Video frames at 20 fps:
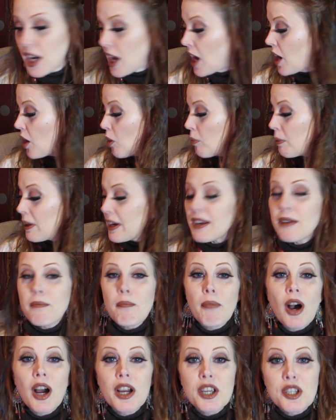I hope I didn't
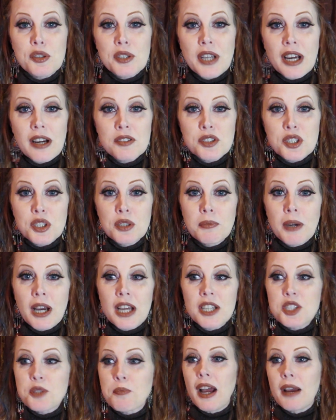bog you down too
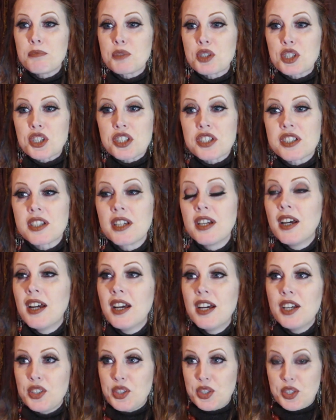much. I'm just
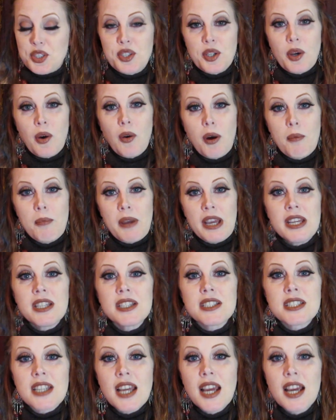so
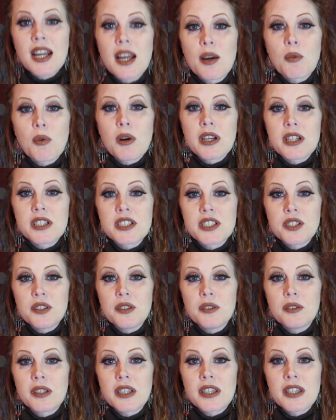amazed and I wanted
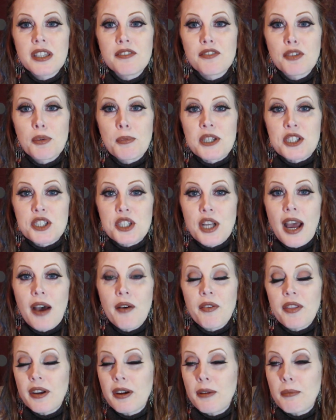to get the information
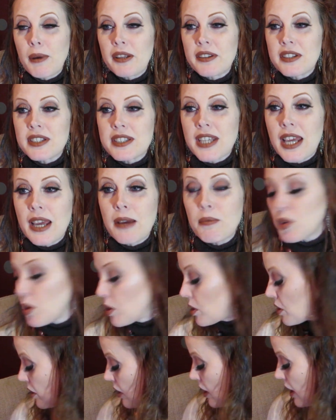out there about this
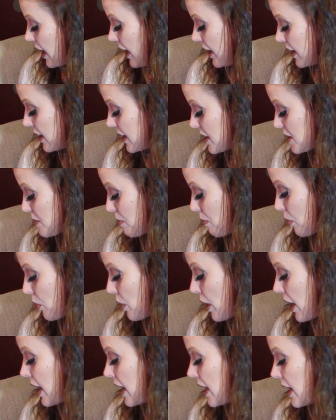camcorder and this
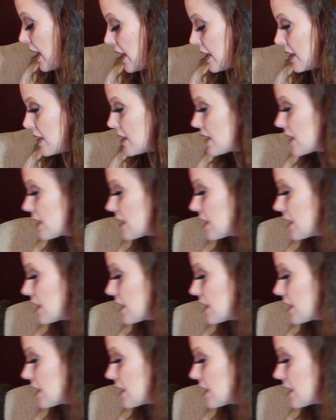brand.